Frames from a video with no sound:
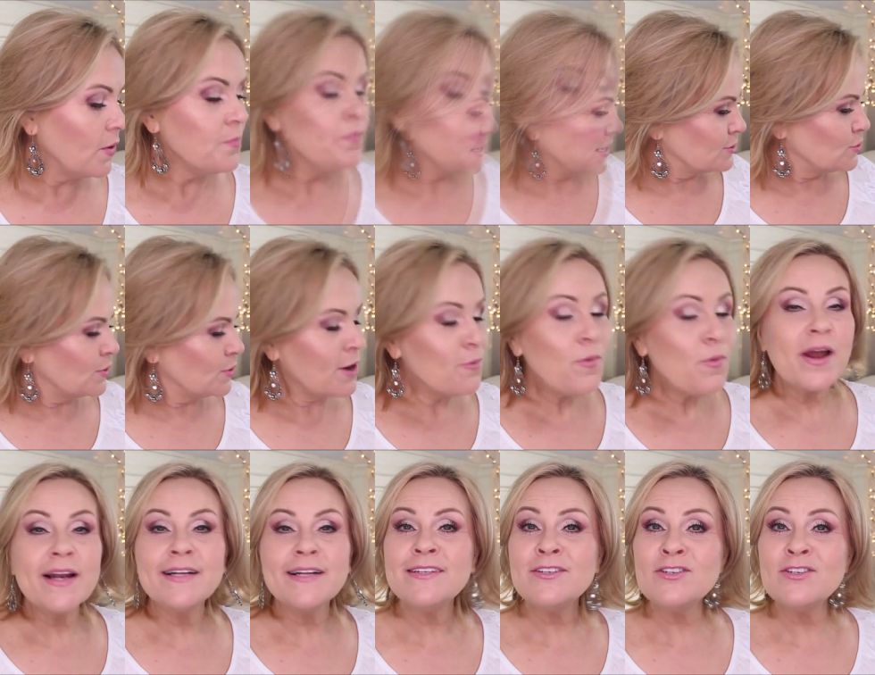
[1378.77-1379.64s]
That's what I
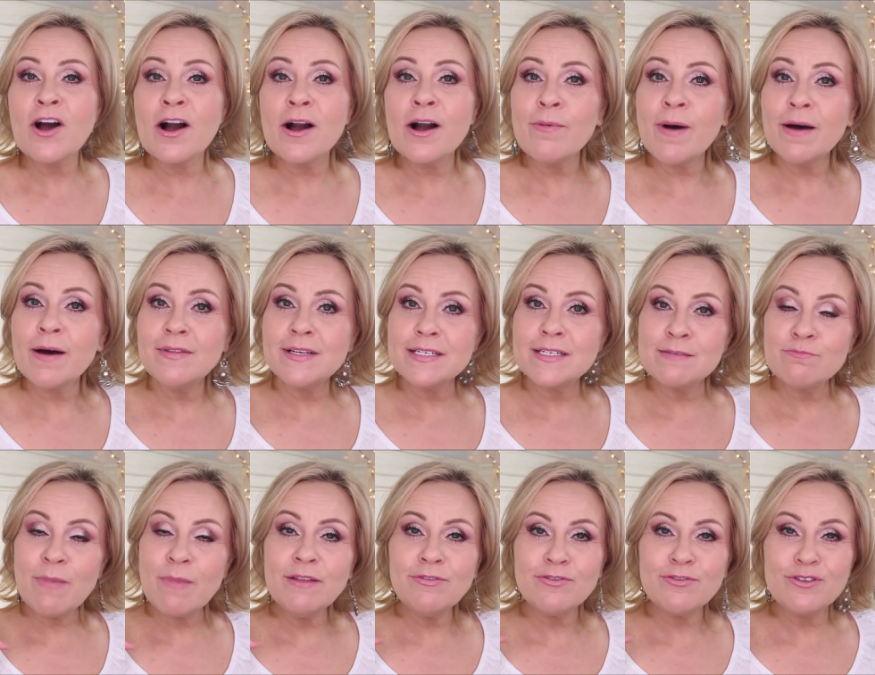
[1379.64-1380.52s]
wanted to talk about this
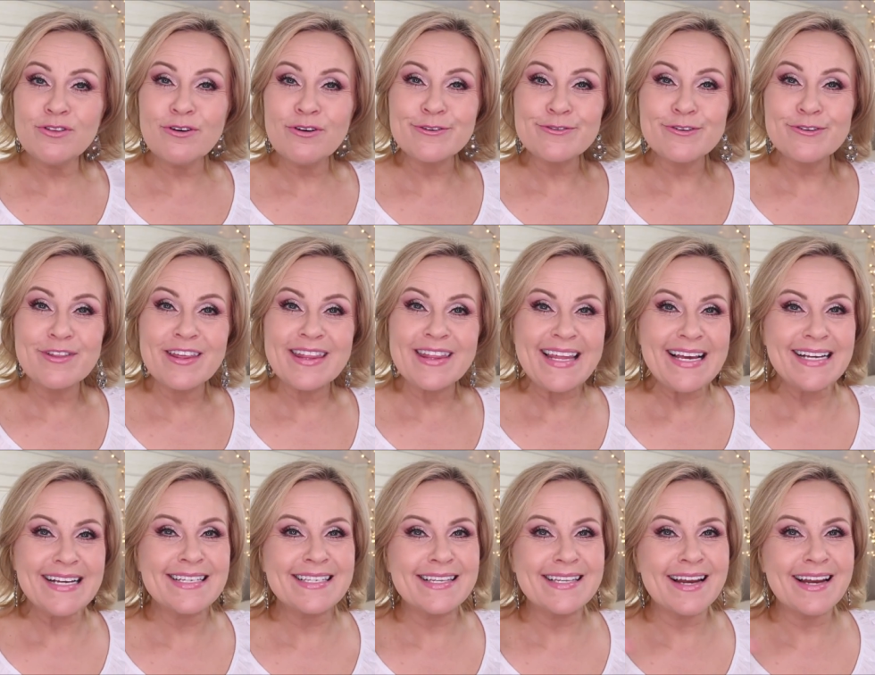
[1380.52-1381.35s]
month. Those are the things